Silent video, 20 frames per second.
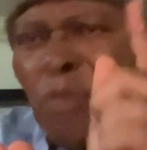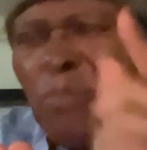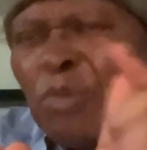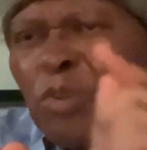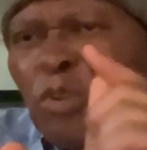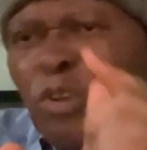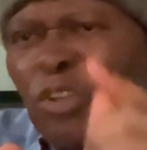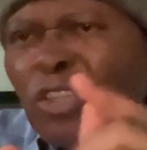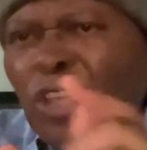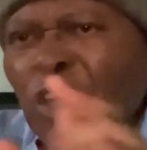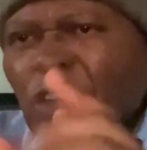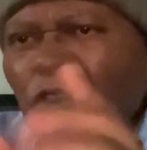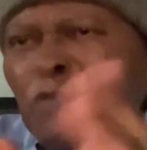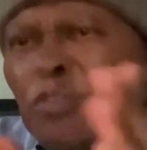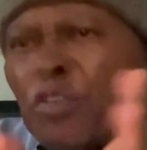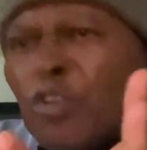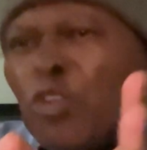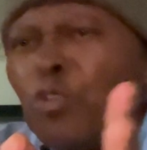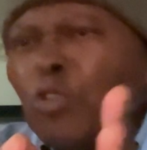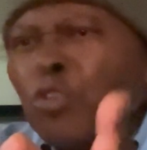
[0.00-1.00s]
because if
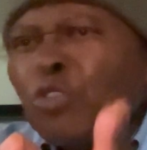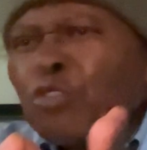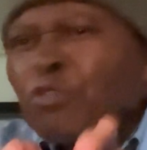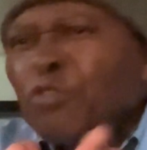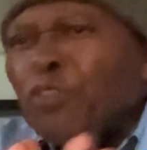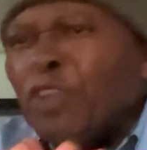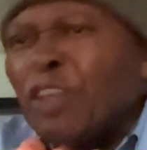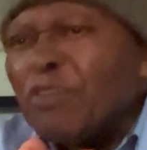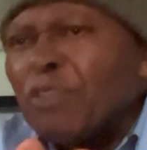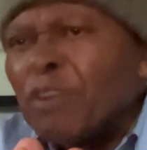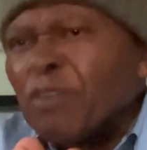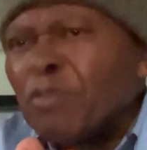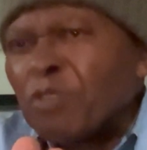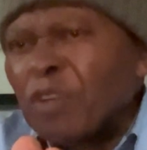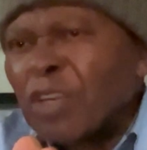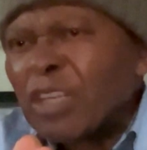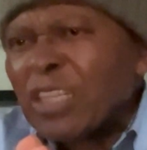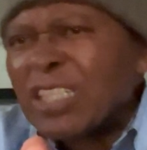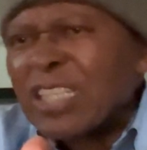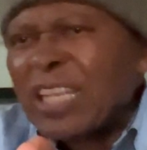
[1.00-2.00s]
you use fever,
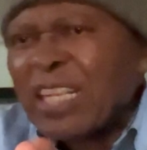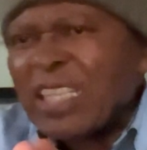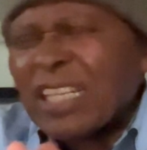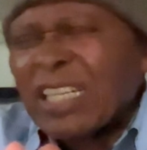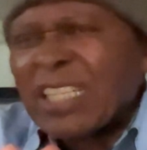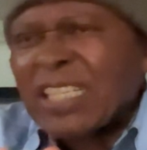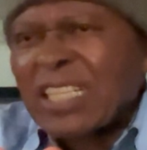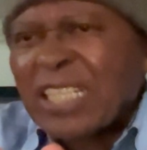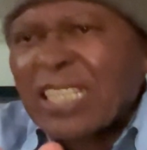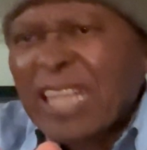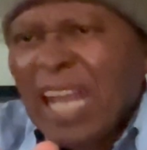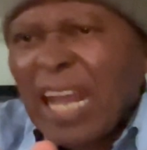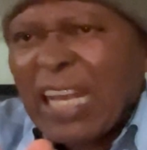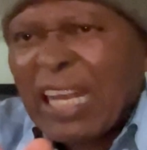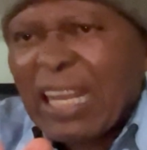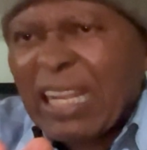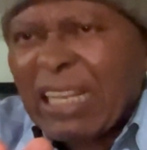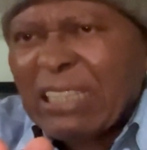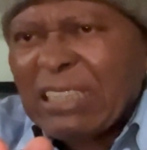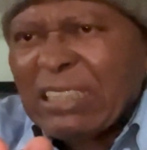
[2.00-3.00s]
for instance, as a
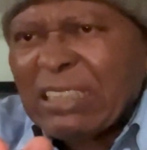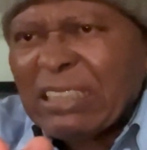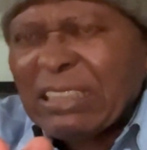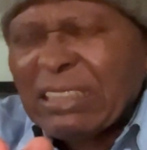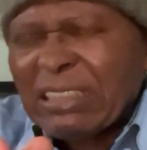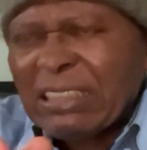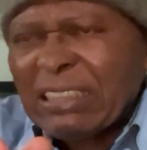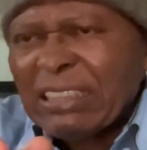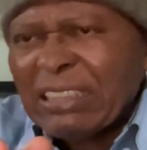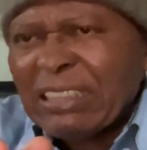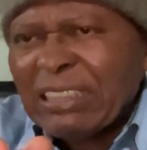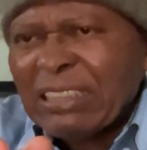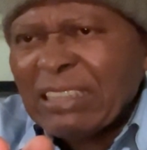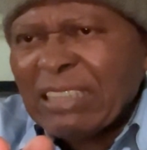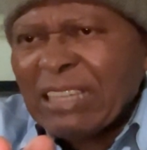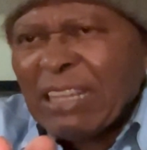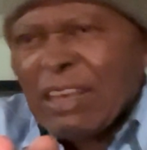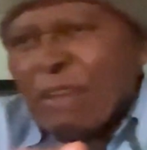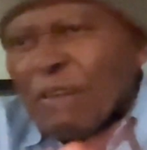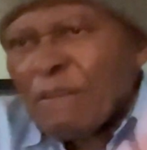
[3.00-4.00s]
standard,
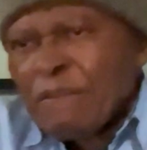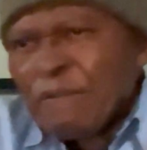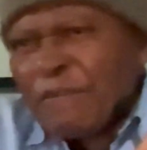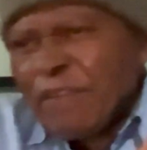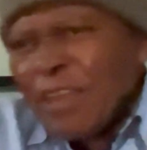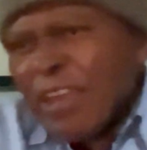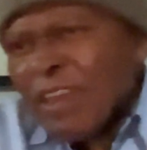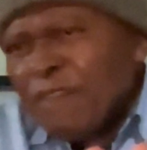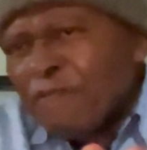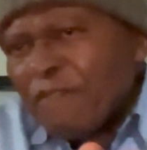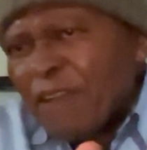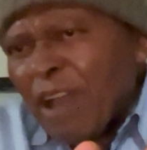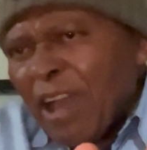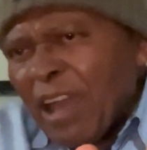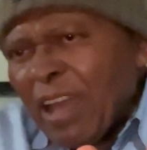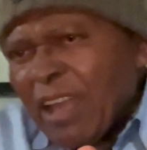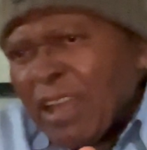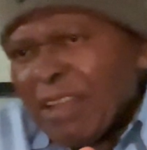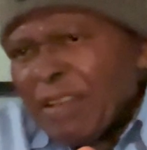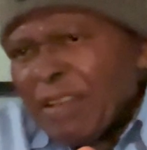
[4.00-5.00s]
fever,